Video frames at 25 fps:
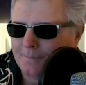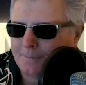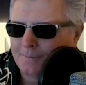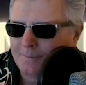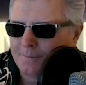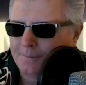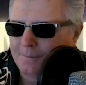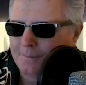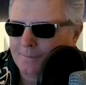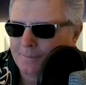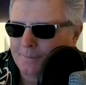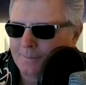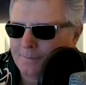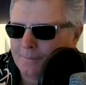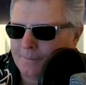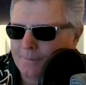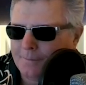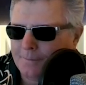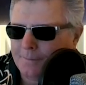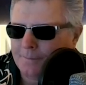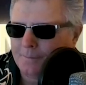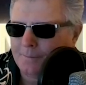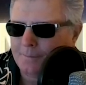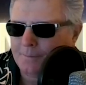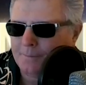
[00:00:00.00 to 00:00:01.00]

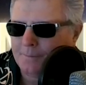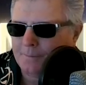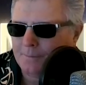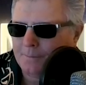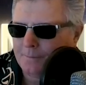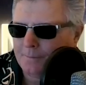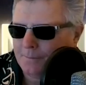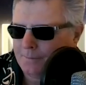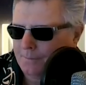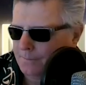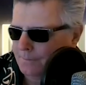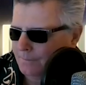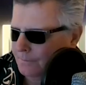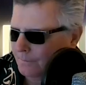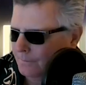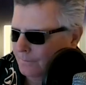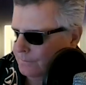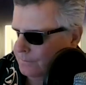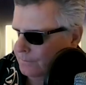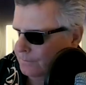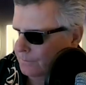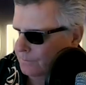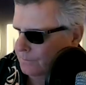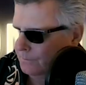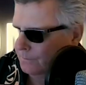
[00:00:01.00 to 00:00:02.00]

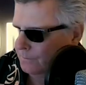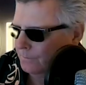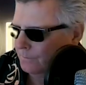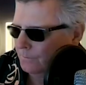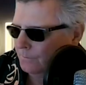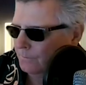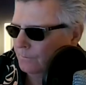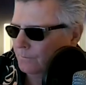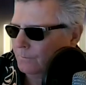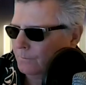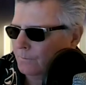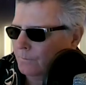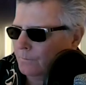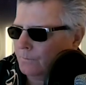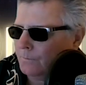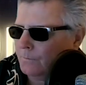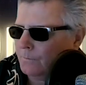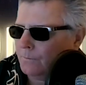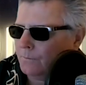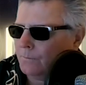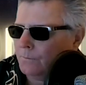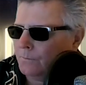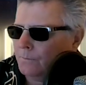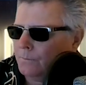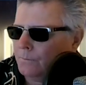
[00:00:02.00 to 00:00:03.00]

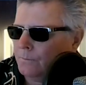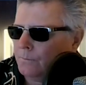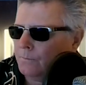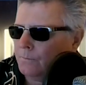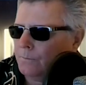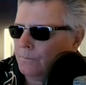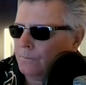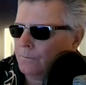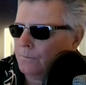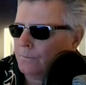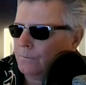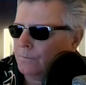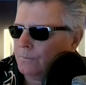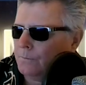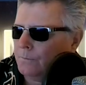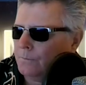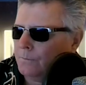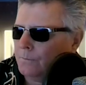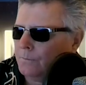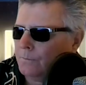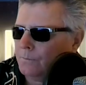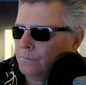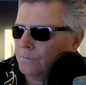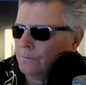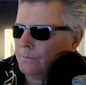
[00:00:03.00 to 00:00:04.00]

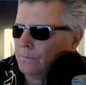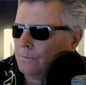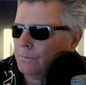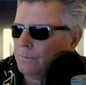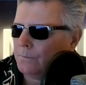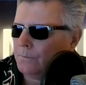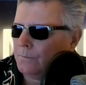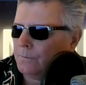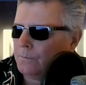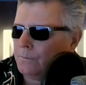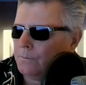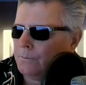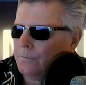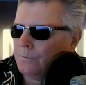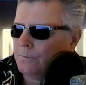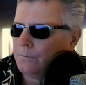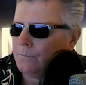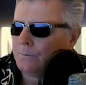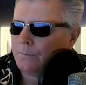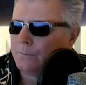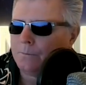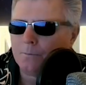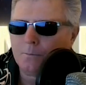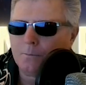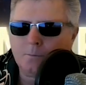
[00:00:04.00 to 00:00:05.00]

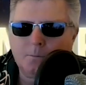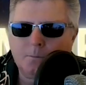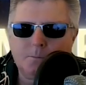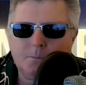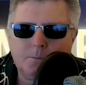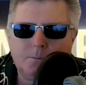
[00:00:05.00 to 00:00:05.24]
This person isn't speaking.